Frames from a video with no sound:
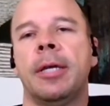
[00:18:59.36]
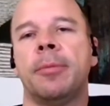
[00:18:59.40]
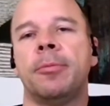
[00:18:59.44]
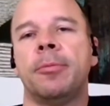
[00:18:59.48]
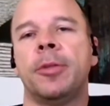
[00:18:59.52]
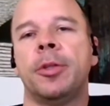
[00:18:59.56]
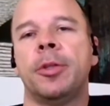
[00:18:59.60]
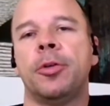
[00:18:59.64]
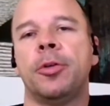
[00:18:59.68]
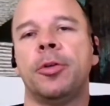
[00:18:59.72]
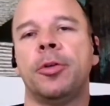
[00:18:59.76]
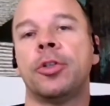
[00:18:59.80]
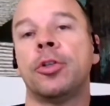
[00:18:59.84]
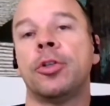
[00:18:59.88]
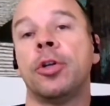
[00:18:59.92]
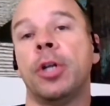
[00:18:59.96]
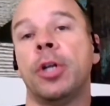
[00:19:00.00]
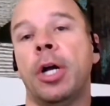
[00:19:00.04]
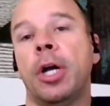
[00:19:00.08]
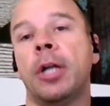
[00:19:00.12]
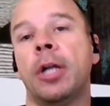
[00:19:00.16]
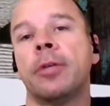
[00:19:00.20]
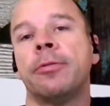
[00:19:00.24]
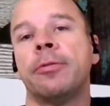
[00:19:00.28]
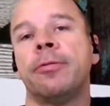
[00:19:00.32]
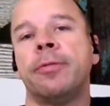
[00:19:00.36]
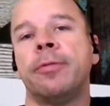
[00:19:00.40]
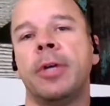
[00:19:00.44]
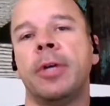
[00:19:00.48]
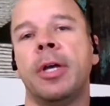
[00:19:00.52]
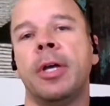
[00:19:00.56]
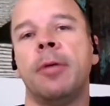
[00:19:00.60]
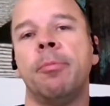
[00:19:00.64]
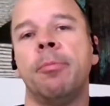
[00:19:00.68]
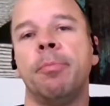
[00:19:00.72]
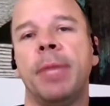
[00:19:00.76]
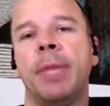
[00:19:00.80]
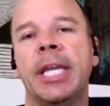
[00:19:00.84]
there's a lot of
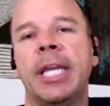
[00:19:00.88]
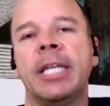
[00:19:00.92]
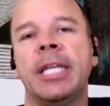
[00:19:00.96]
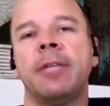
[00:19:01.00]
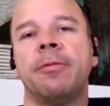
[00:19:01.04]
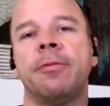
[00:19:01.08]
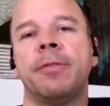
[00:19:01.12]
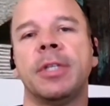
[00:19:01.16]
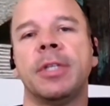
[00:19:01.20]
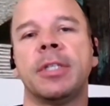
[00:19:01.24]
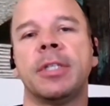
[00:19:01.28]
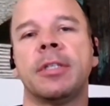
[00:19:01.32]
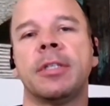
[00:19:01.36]
benefits